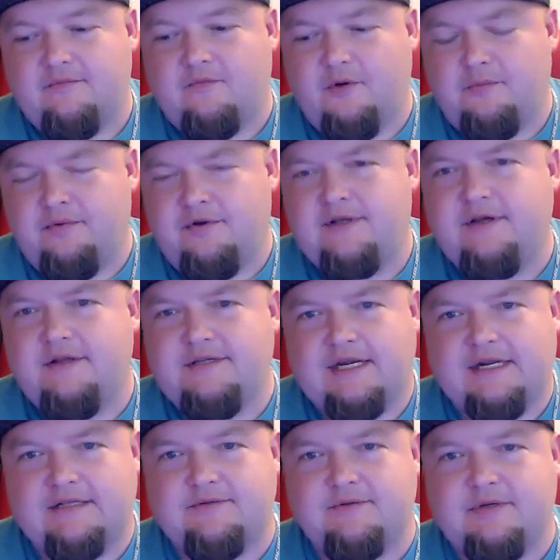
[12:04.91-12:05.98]
we're pretty good
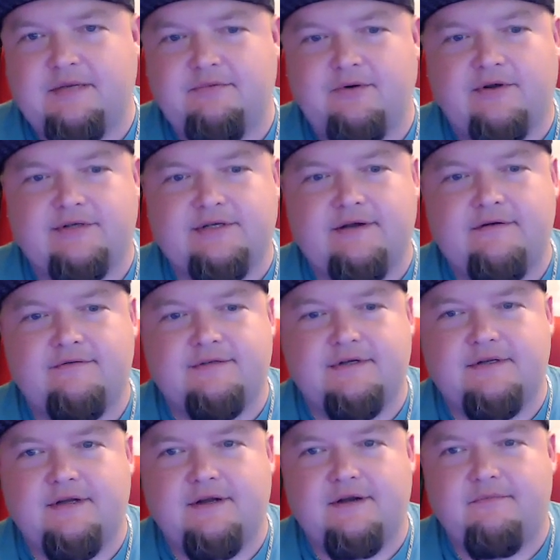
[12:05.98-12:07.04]
tenants. We keep to ourselves,
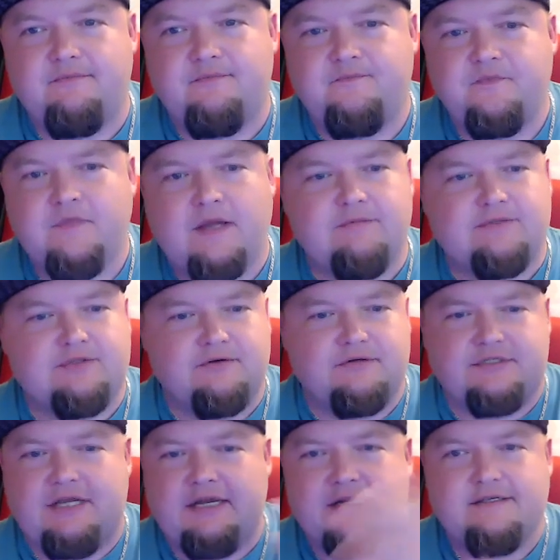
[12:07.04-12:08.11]
and uh, I'm sure
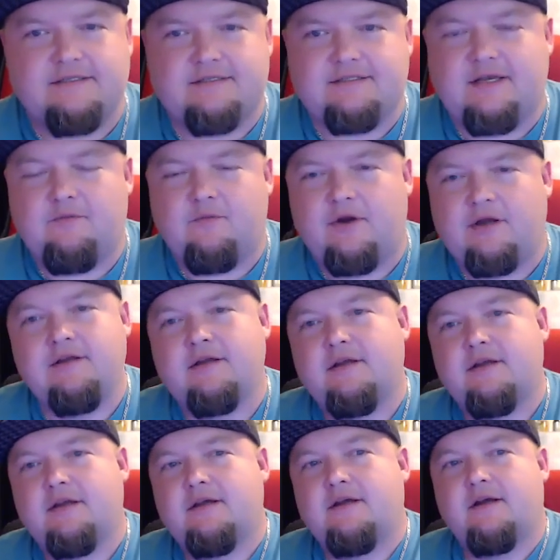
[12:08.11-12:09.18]
Shane is the same way.
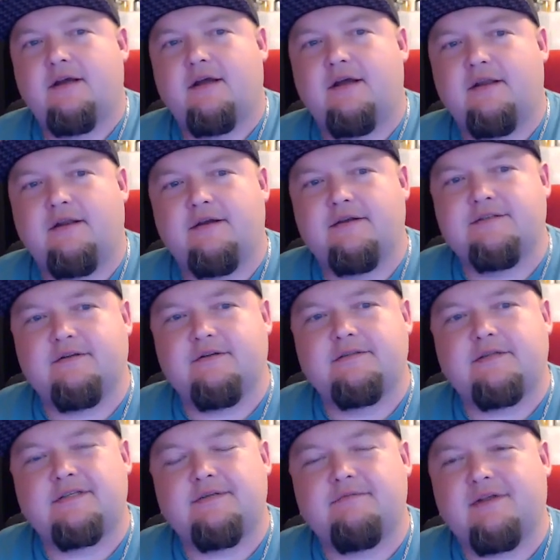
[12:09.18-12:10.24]
And, uh, so it's
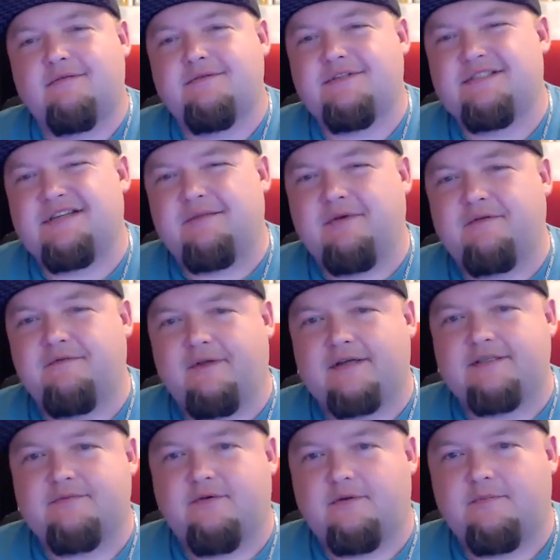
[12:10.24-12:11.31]
like sometimes you just got to be
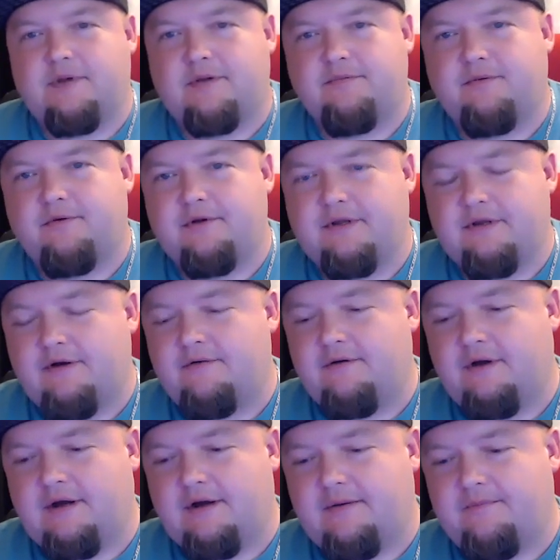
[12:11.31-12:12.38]
flexible with people, you know.
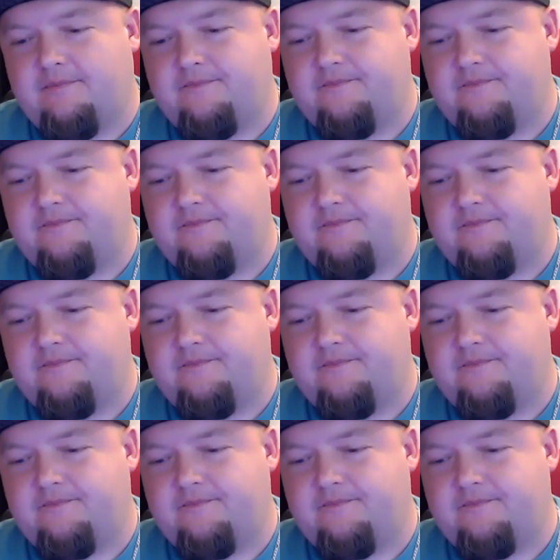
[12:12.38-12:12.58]
Um,